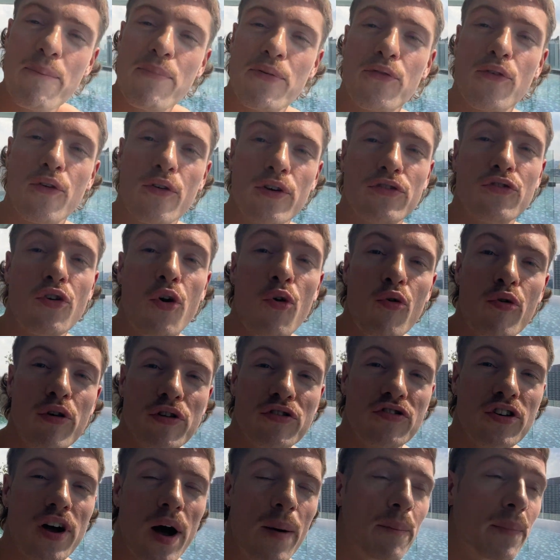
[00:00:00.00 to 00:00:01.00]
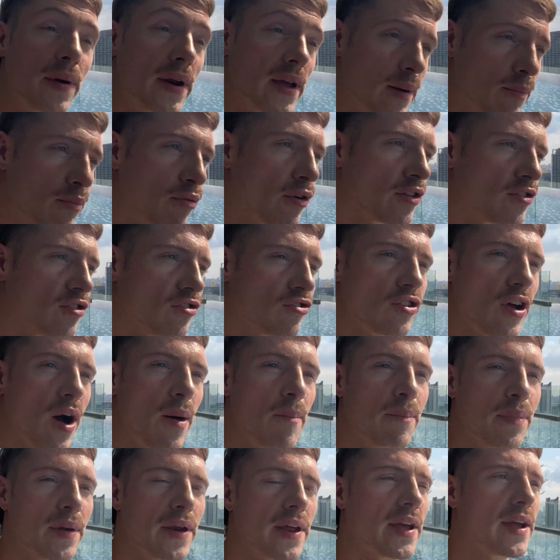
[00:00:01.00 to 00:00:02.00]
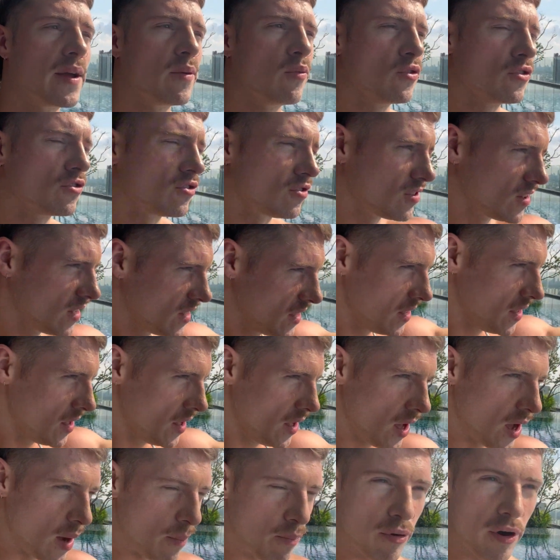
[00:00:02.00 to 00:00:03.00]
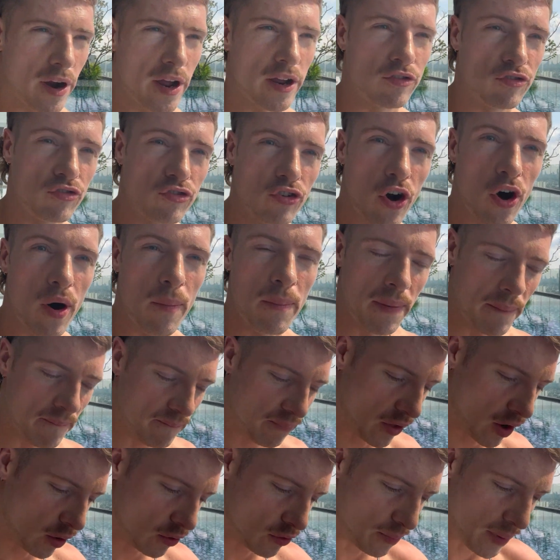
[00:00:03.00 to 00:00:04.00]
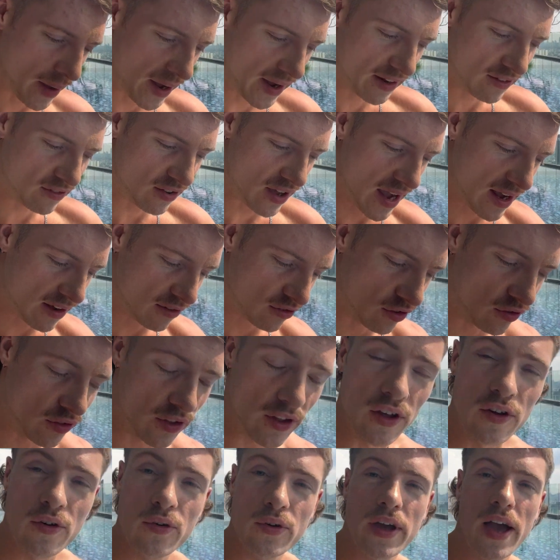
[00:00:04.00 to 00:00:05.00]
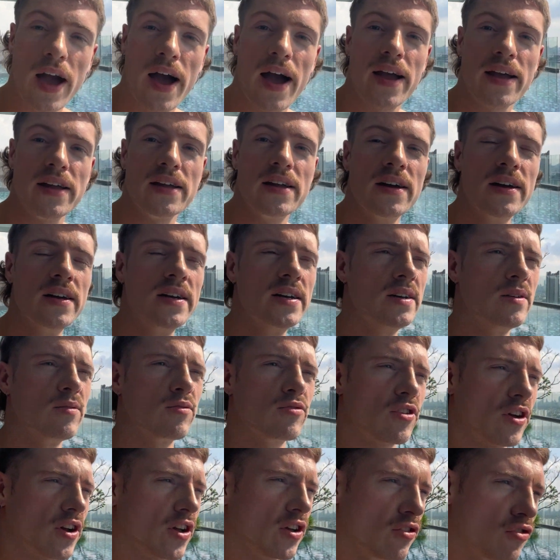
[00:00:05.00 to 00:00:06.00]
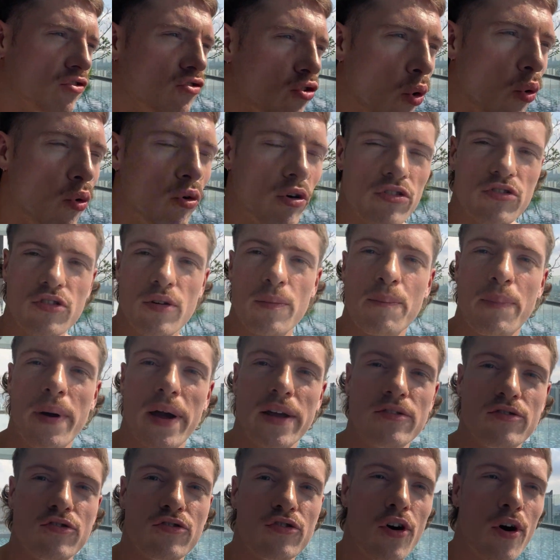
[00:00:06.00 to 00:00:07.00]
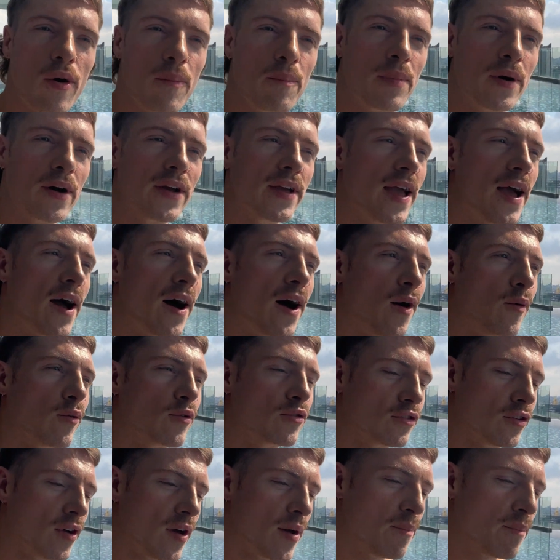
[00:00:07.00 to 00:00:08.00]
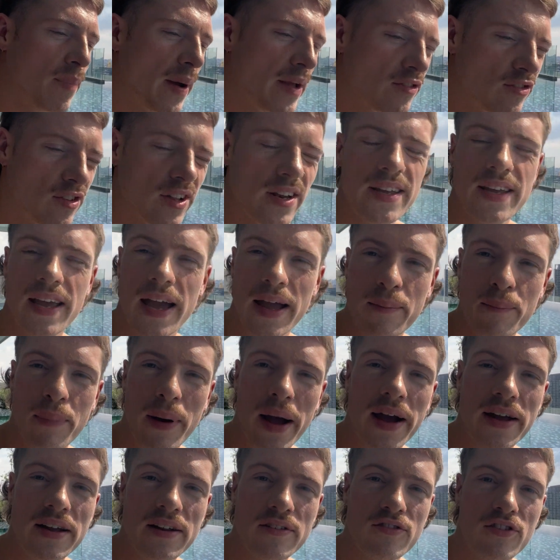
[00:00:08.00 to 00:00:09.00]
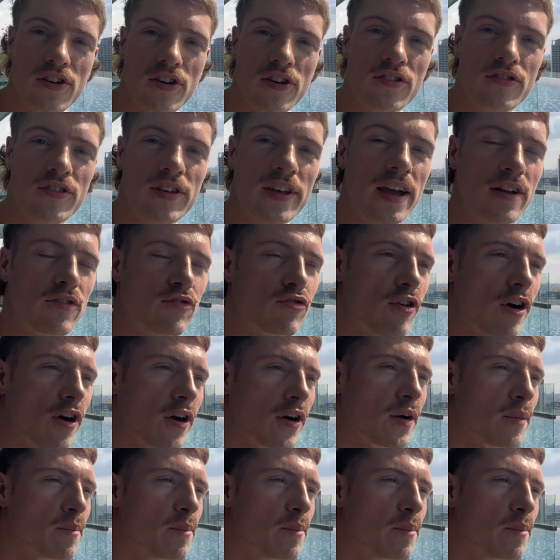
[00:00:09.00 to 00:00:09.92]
for a tourist company, a British company. It was a British job. I was paying tax in the UK. It was like a tourism based job, but yeah, I was basically getting paid to get drunk and